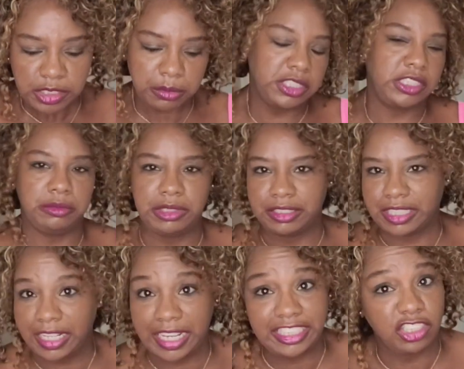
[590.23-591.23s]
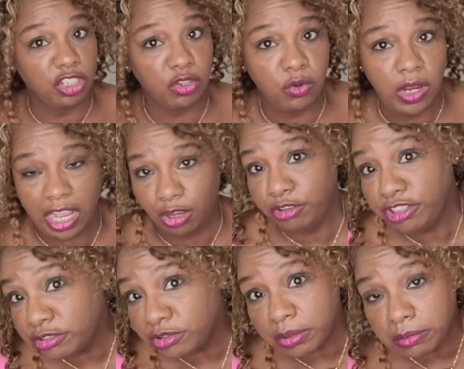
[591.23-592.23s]
but sometimes I like to know how to
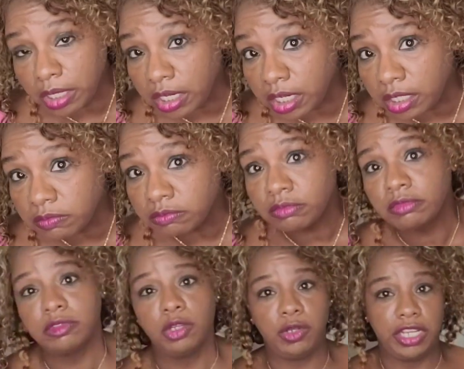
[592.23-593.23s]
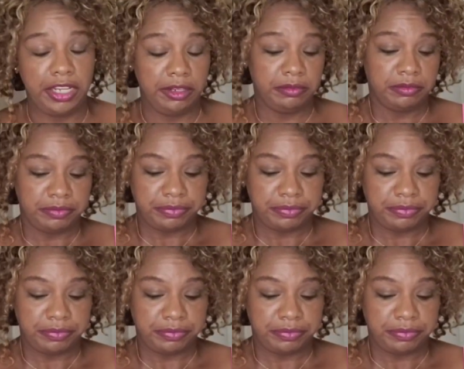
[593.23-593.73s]
use something. Okay.